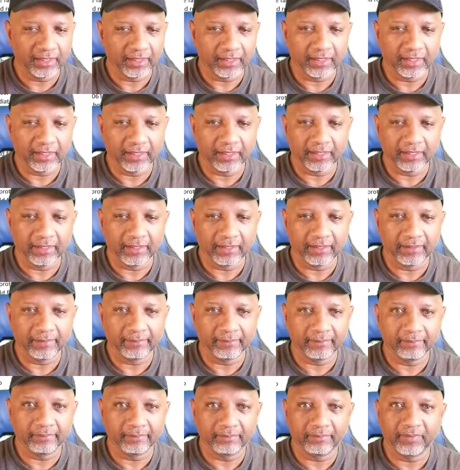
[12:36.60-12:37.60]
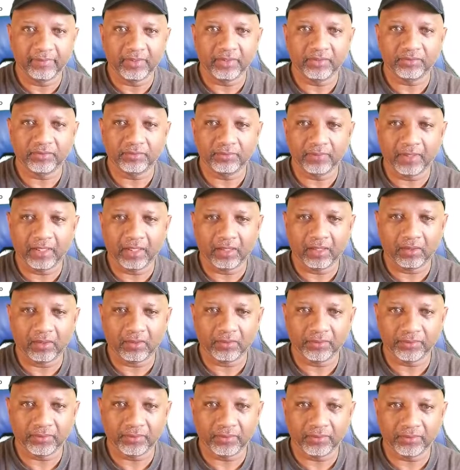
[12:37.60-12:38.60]
This one
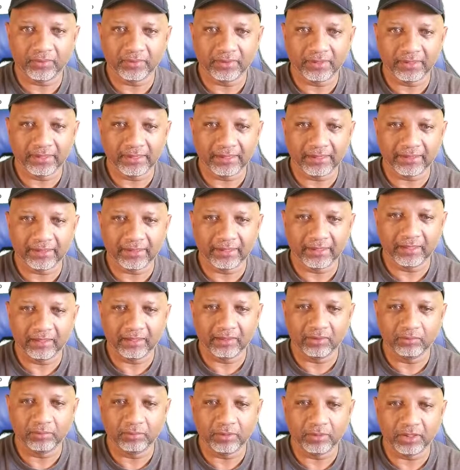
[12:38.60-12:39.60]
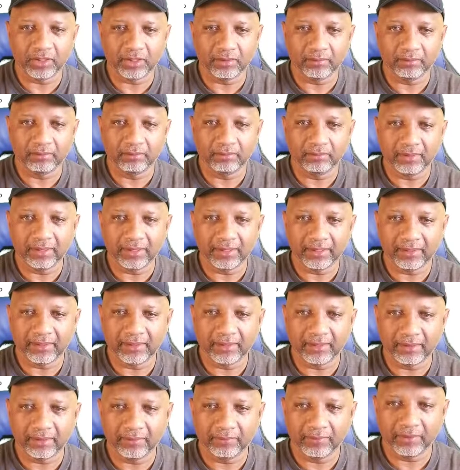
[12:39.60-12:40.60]
also says aluminum. Let's
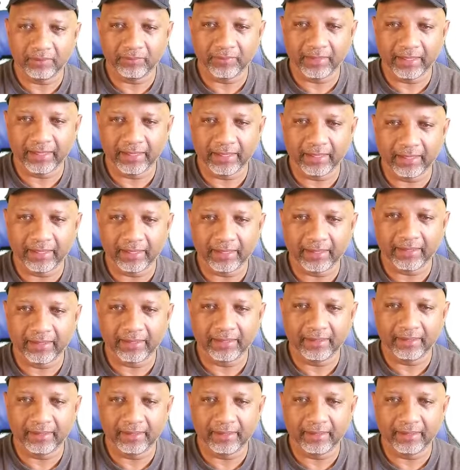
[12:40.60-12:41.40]
see what we got.